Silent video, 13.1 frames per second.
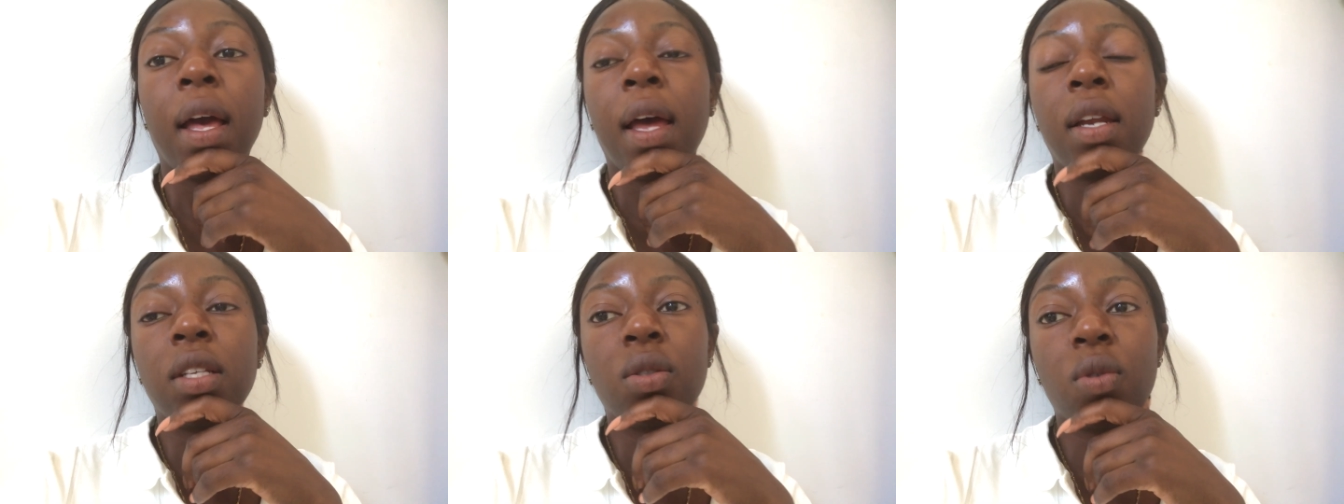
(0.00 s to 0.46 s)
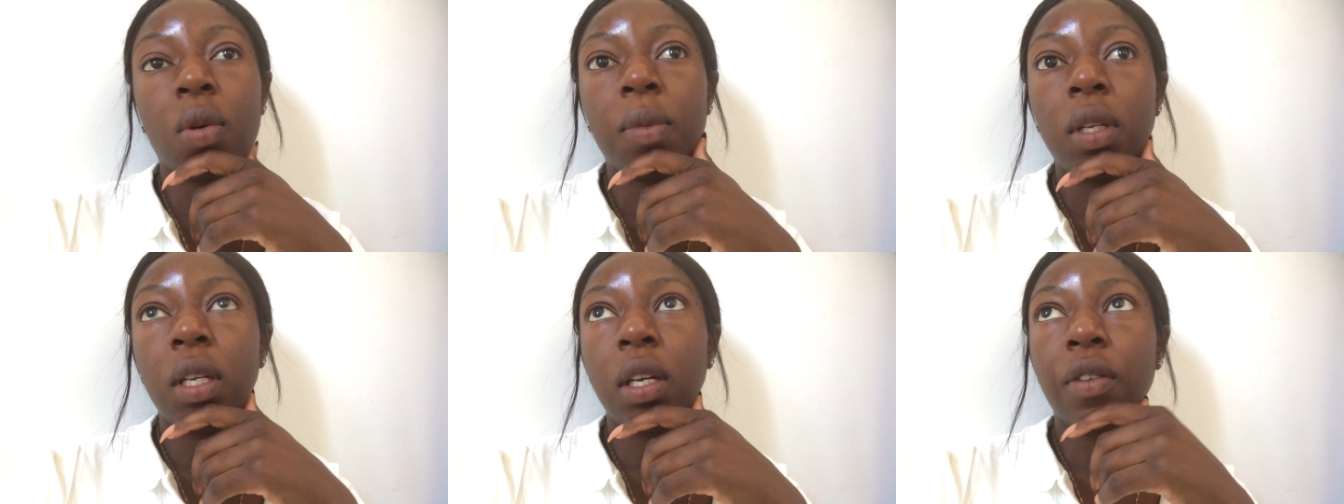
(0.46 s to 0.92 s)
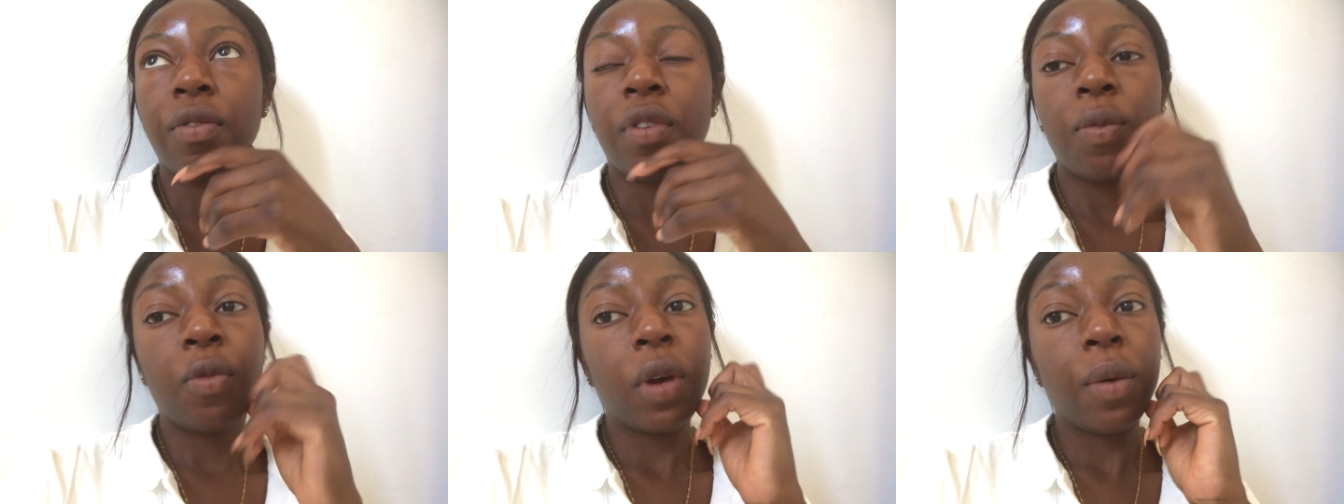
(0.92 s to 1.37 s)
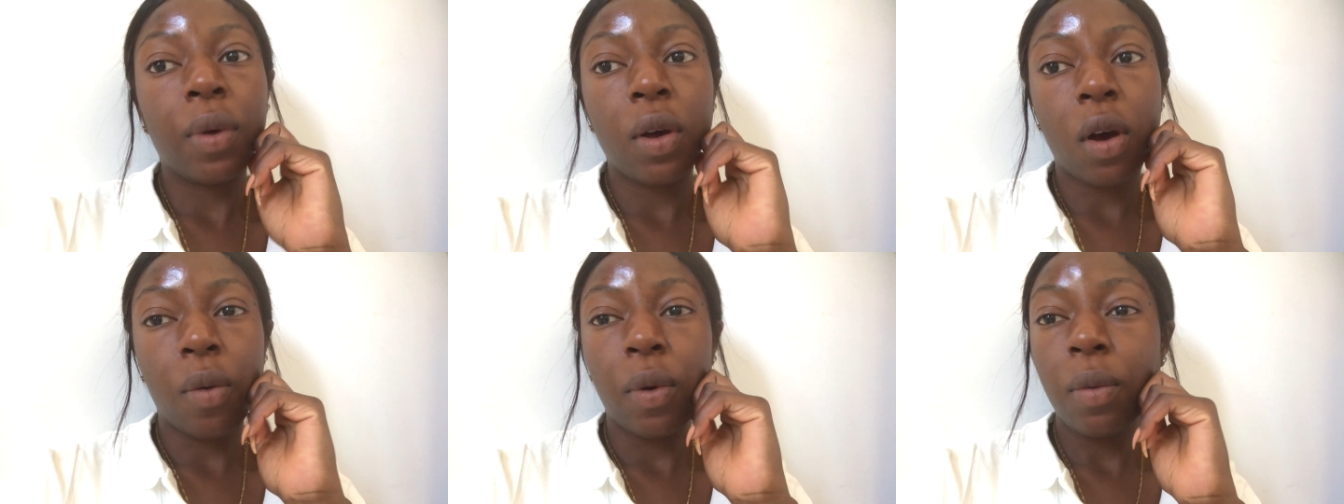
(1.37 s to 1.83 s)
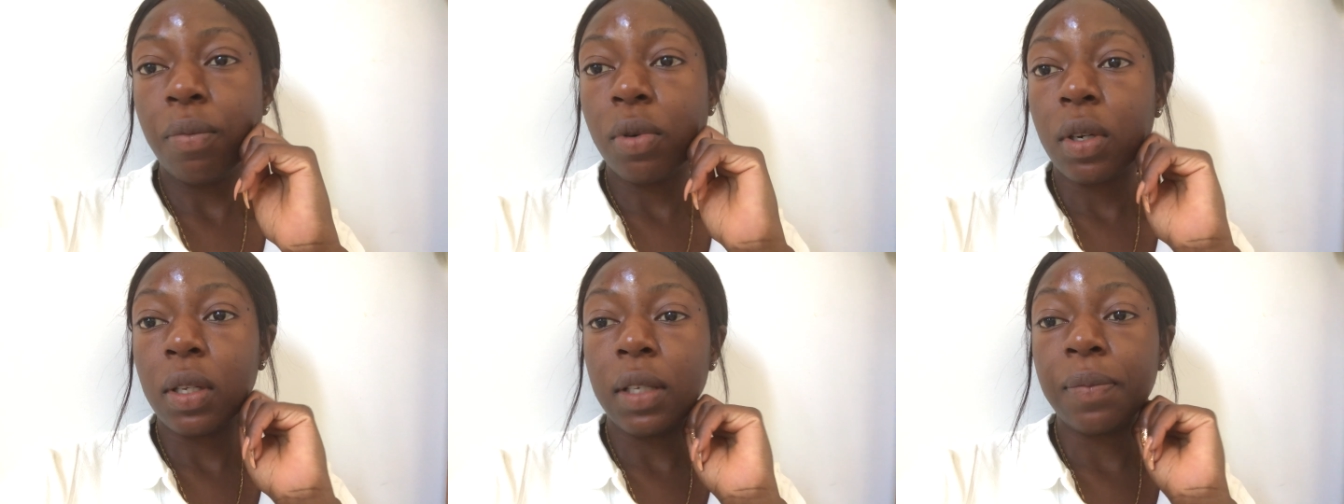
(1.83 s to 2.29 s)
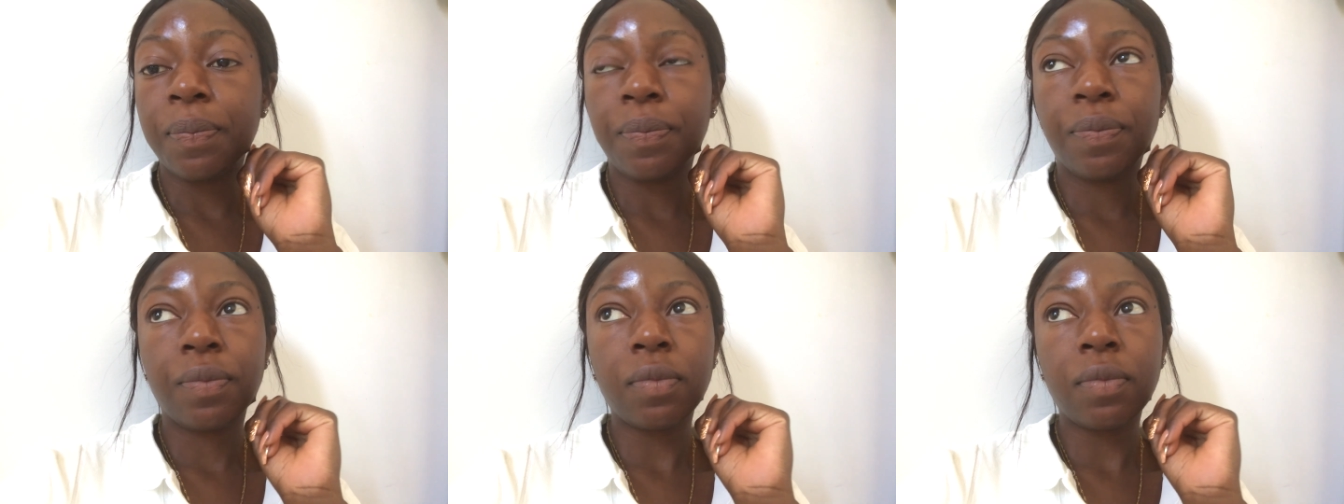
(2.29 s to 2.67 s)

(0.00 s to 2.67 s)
and it's normally from where we are we're in brooklyn